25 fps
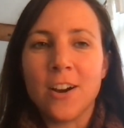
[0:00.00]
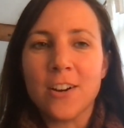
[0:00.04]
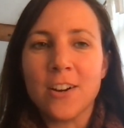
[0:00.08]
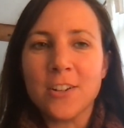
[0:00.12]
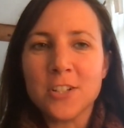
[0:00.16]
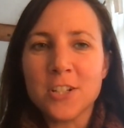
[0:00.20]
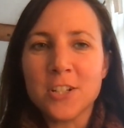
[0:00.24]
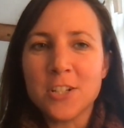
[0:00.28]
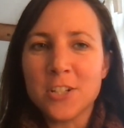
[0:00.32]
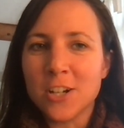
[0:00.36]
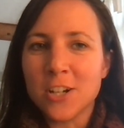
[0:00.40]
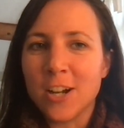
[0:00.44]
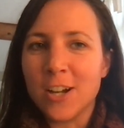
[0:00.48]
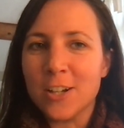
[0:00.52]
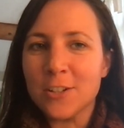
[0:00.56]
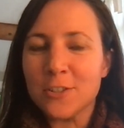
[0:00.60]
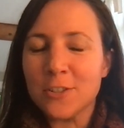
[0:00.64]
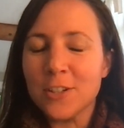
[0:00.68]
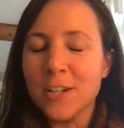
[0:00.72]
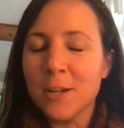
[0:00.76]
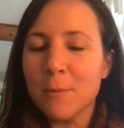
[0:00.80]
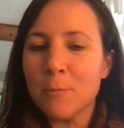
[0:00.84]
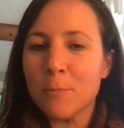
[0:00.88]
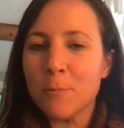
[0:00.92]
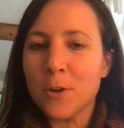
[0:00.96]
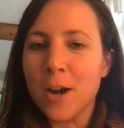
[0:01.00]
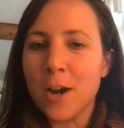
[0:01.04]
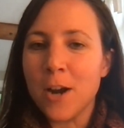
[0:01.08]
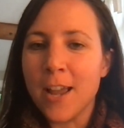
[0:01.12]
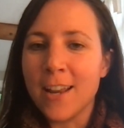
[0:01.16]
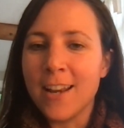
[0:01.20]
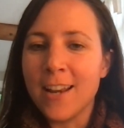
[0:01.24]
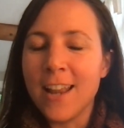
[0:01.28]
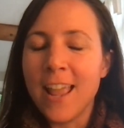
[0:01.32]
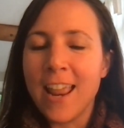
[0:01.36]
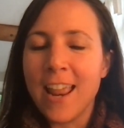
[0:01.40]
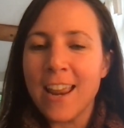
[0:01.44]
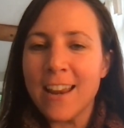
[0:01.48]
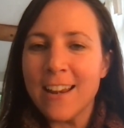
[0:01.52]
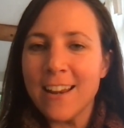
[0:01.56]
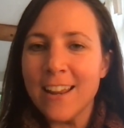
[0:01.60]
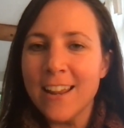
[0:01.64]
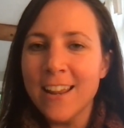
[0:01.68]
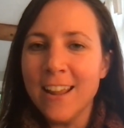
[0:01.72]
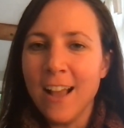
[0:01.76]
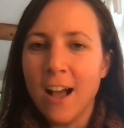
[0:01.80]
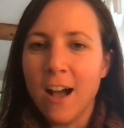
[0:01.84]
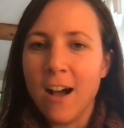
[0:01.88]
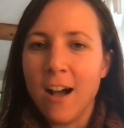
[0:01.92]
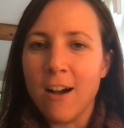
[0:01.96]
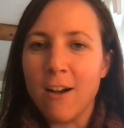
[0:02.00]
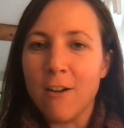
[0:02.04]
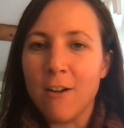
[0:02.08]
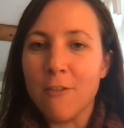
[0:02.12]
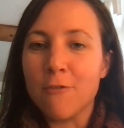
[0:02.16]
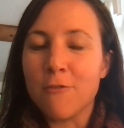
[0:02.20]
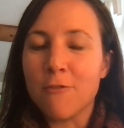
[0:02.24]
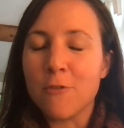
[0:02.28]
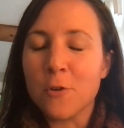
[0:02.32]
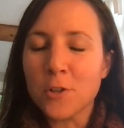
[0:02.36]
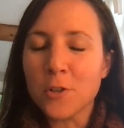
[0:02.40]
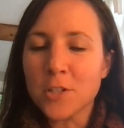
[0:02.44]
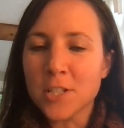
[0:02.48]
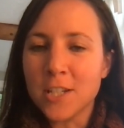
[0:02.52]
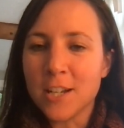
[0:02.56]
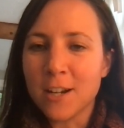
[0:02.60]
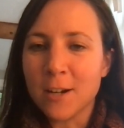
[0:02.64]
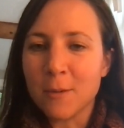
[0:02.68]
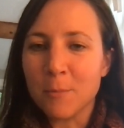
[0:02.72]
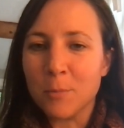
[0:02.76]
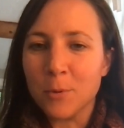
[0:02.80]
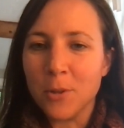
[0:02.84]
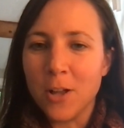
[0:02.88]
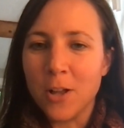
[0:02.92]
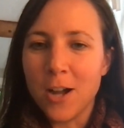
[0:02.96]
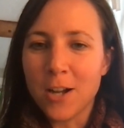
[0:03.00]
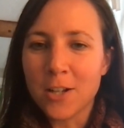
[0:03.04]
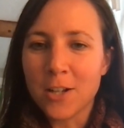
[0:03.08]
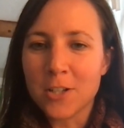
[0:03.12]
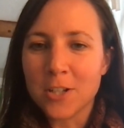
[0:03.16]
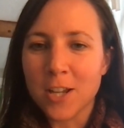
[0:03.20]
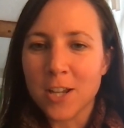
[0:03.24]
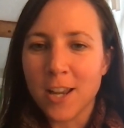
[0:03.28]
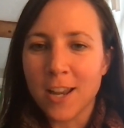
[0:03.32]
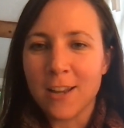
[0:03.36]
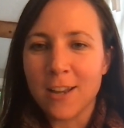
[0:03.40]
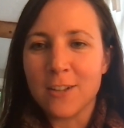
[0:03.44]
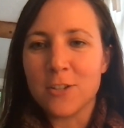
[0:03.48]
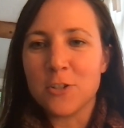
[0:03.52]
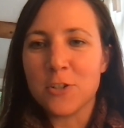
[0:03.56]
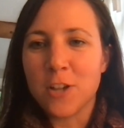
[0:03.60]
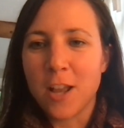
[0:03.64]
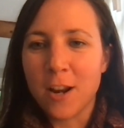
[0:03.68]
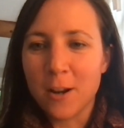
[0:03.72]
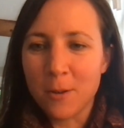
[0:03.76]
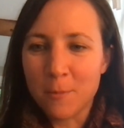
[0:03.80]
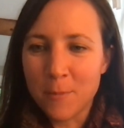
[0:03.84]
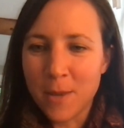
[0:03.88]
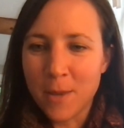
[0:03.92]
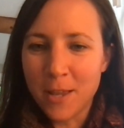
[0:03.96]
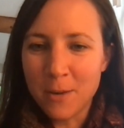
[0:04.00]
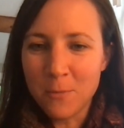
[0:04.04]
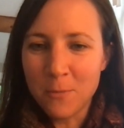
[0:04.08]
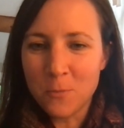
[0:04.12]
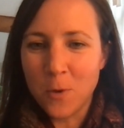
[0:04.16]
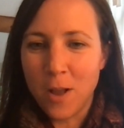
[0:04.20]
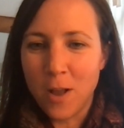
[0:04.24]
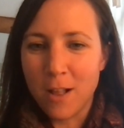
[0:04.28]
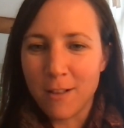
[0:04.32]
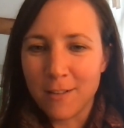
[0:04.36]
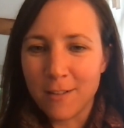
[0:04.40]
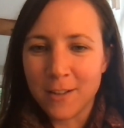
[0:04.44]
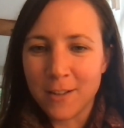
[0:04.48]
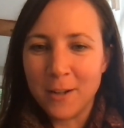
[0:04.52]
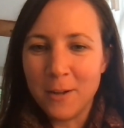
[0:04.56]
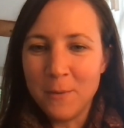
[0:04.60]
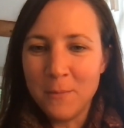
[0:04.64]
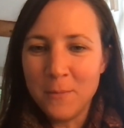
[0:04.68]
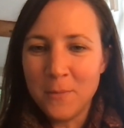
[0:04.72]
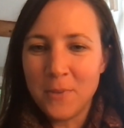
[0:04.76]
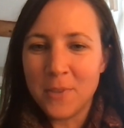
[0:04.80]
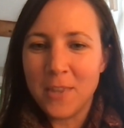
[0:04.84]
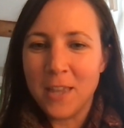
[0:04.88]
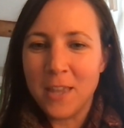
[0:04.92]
Archie Chaudhury and Brian Haney of Fortior Blockchain. Gentlemen, welcome.